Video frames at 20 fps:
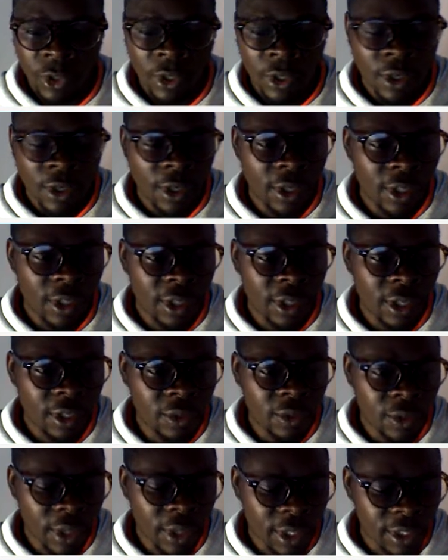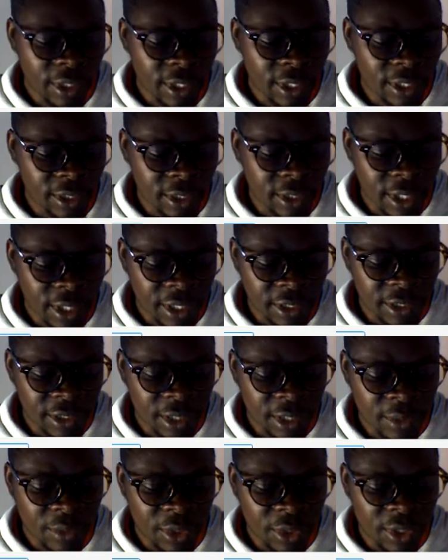And then you can just write
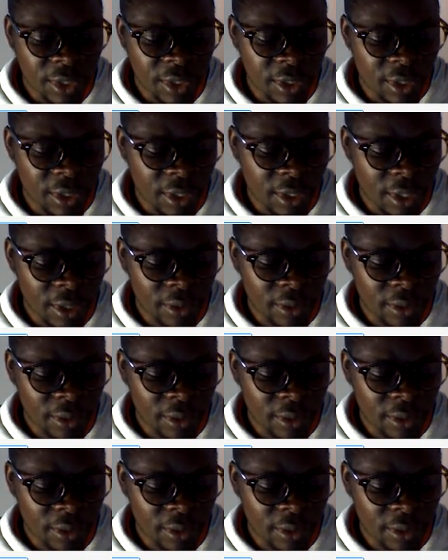something here.